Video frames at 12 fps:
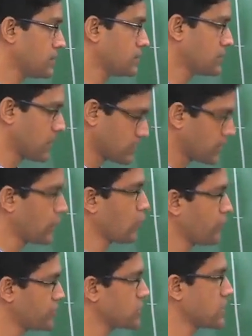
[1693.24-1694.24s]
the
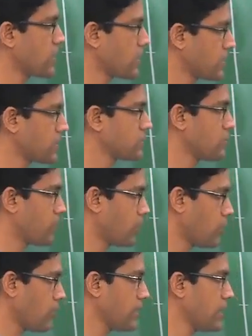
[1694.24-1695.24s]

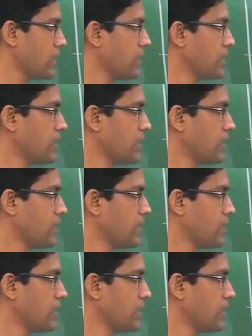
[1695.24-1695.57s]
polynomial